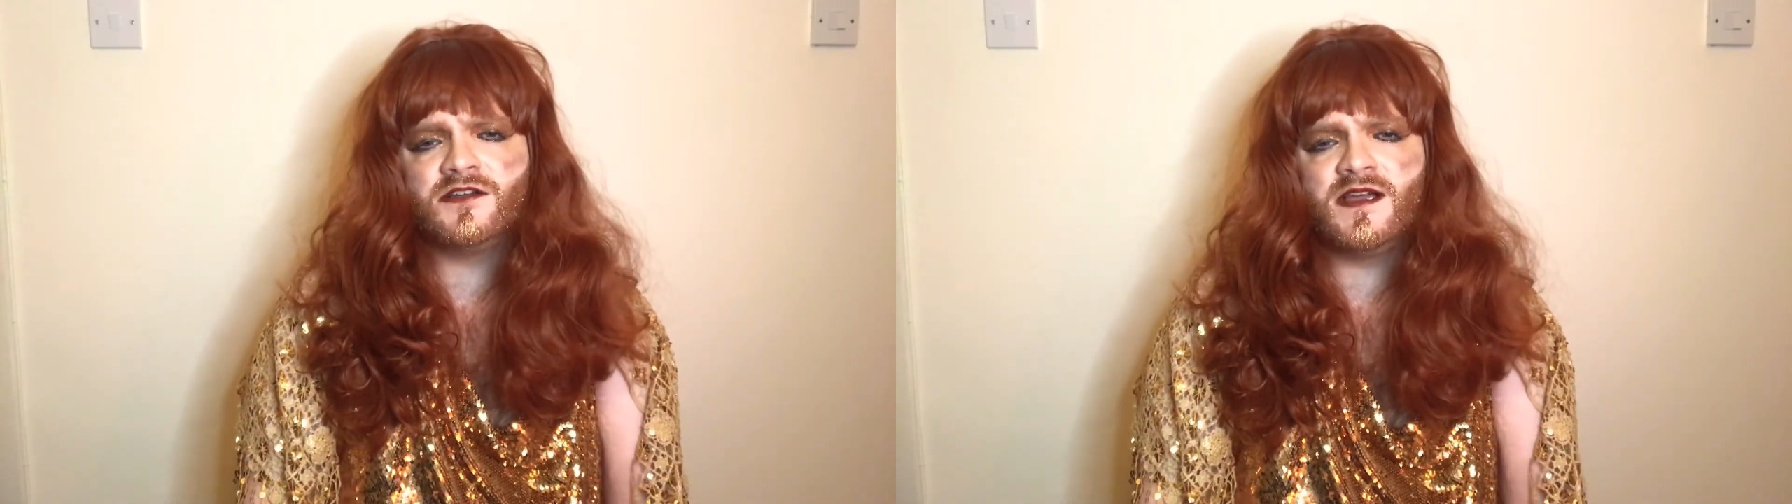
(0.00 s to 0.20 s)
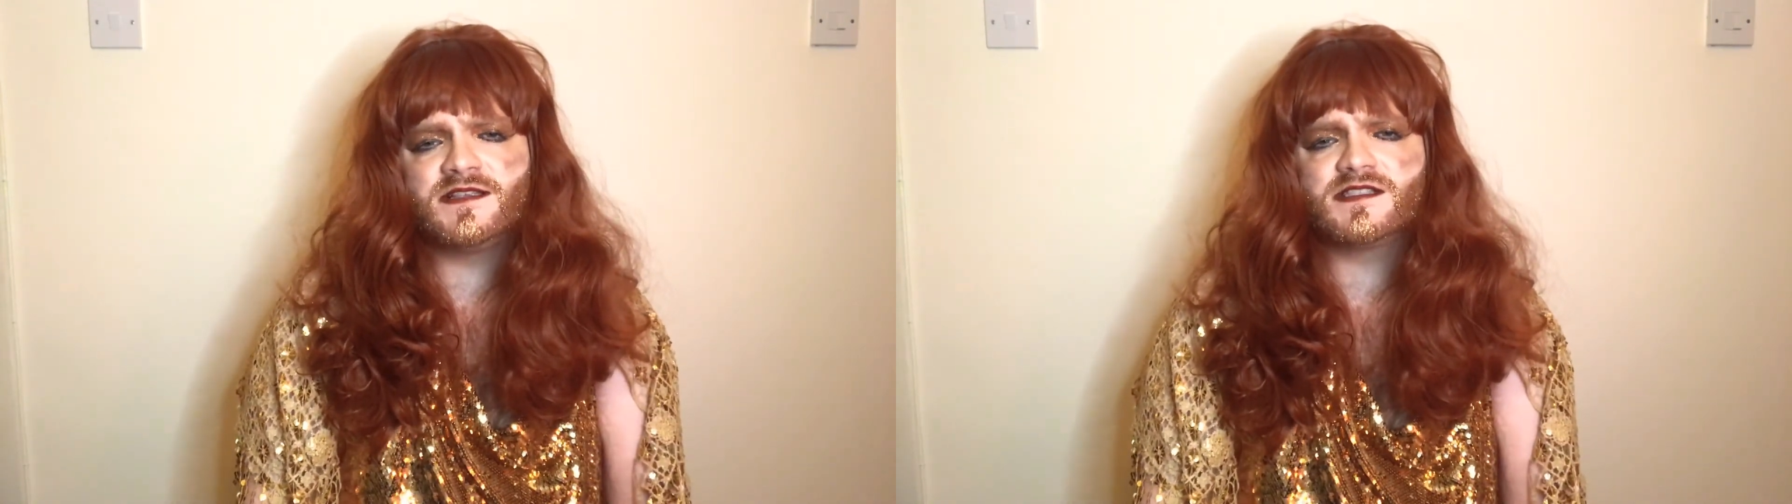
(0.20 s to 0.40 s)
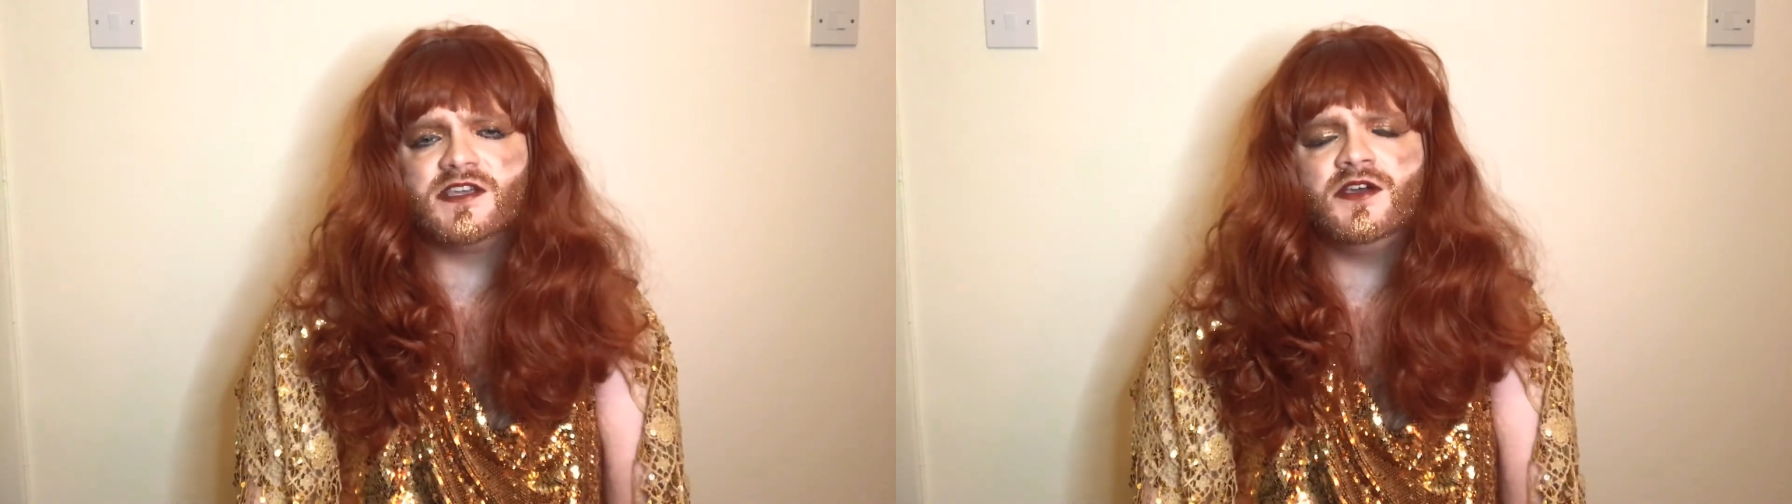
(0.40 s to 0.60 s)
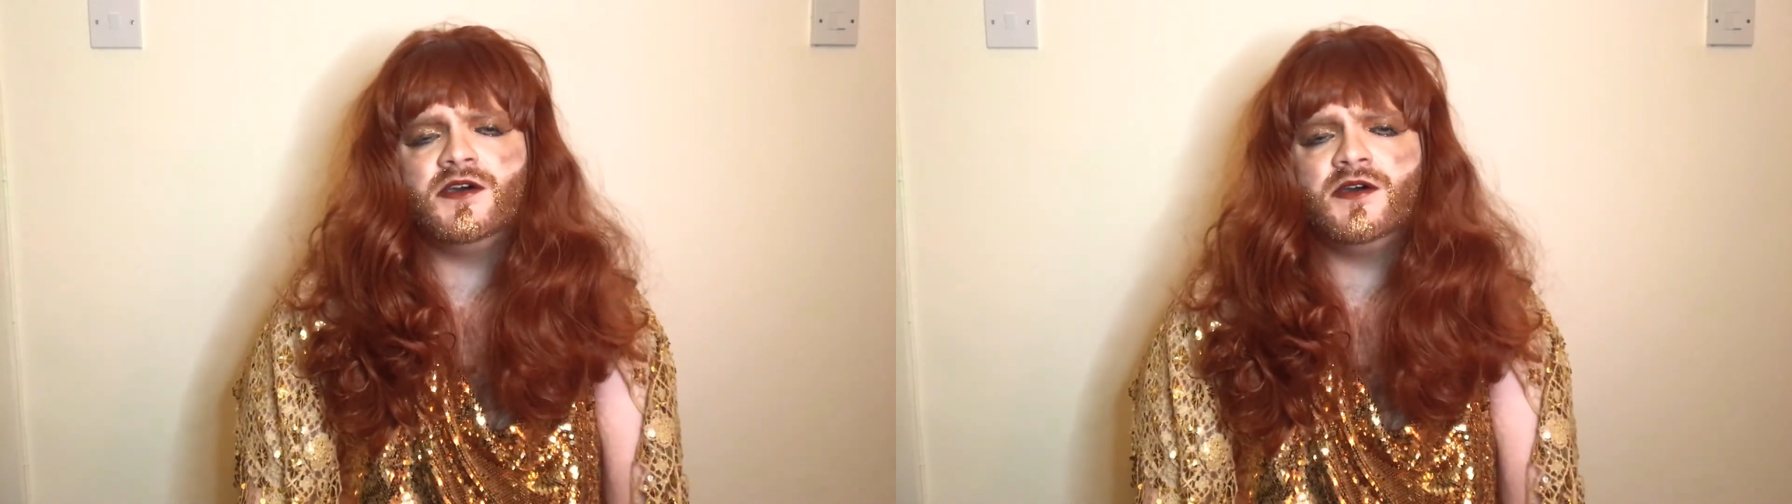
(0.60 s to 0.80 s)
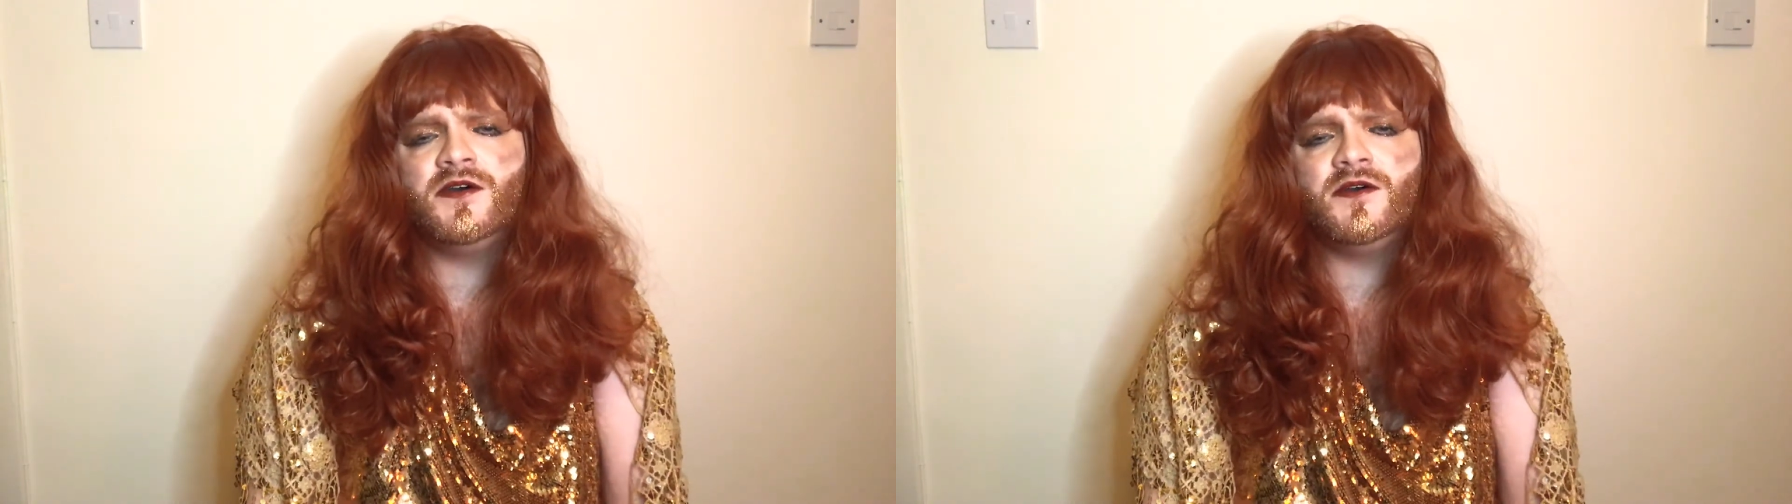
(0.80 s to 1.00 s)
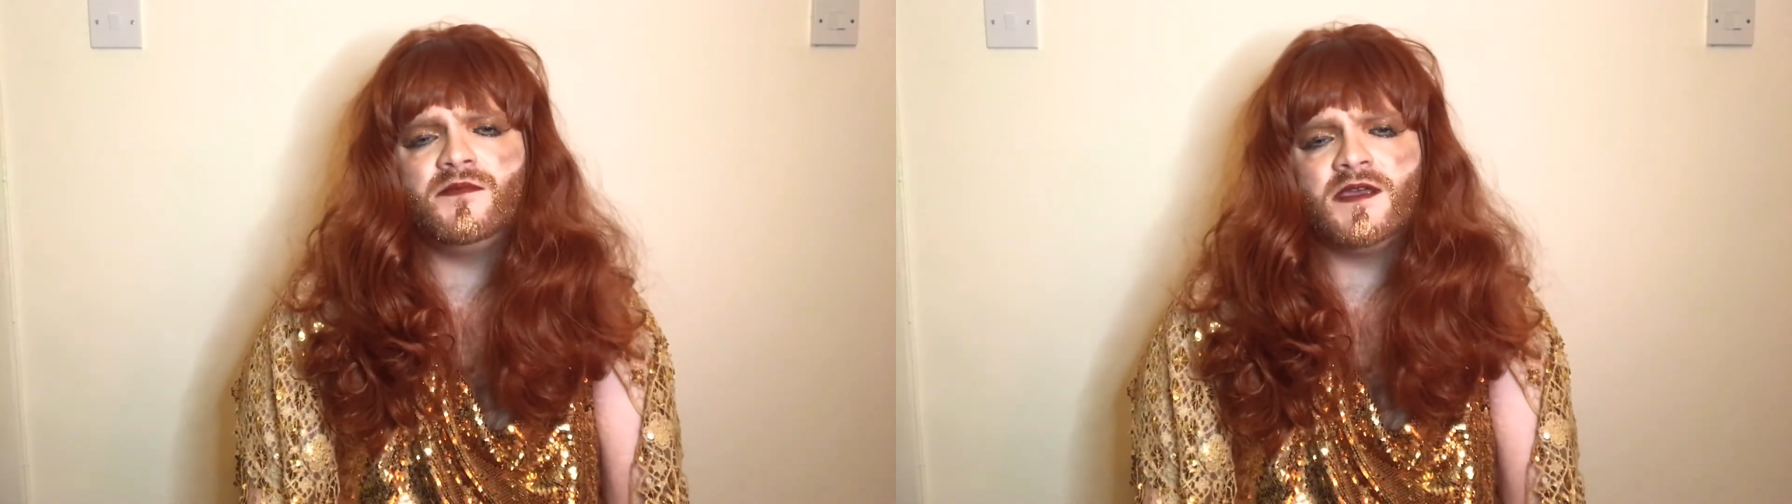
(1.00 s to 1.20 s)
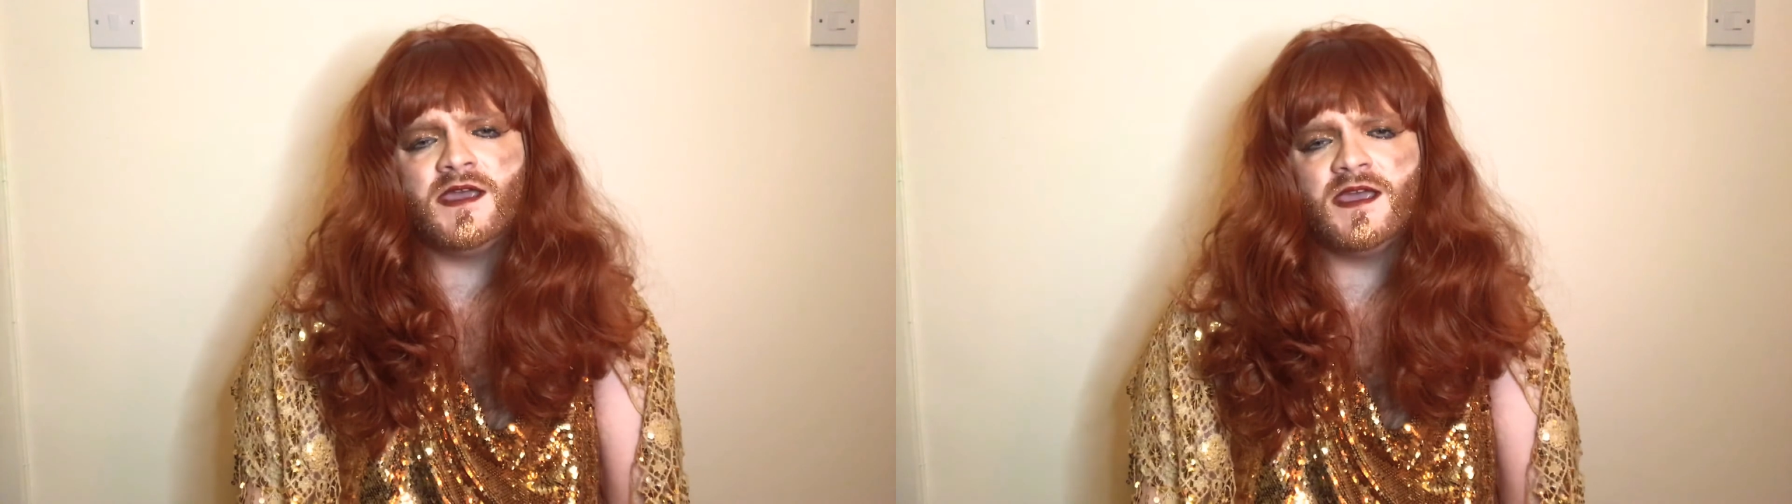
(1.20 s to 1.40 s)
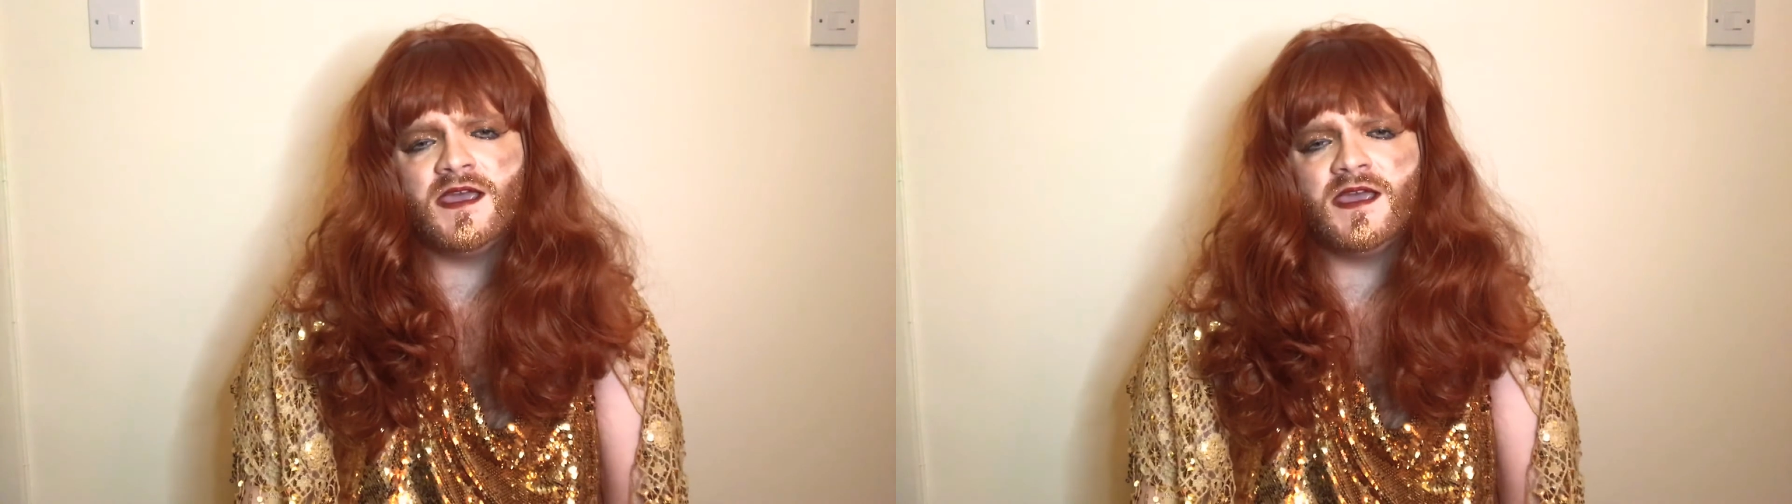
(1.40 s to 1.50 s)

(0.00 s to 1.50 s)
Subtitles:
rescue me.